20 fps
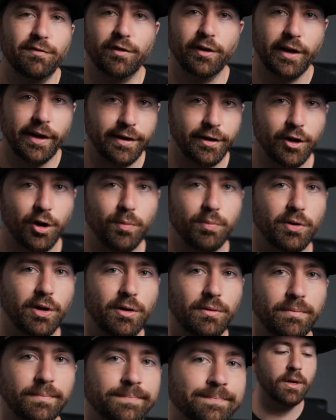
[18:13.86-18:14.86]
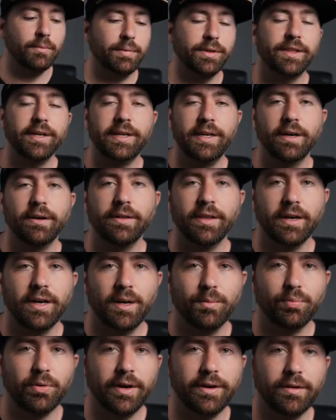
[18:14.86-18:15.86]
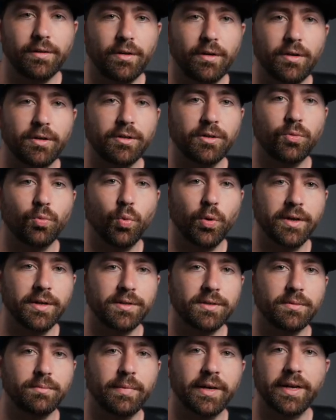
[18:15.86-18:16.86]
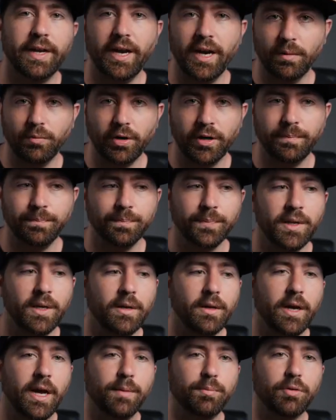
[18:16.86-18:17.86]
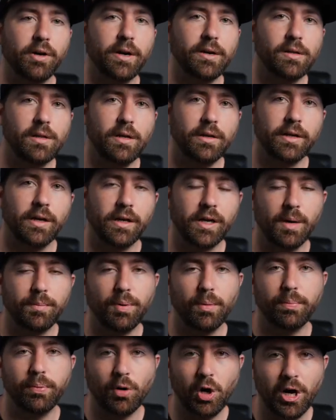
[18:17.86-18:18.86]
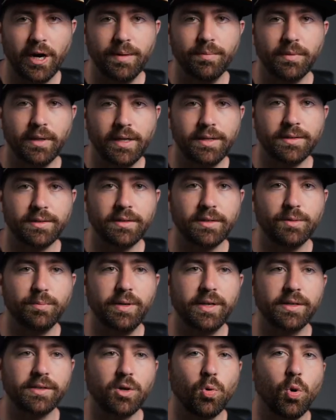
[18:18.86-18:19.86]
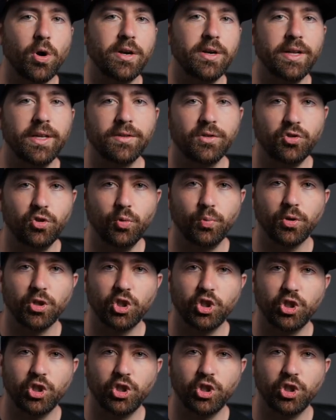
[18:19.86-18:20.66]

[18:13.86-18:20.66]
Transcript: forgot a GoPro. But the gear that I brought along was my camera. I brought along a couple prime lenses because I wanted to get super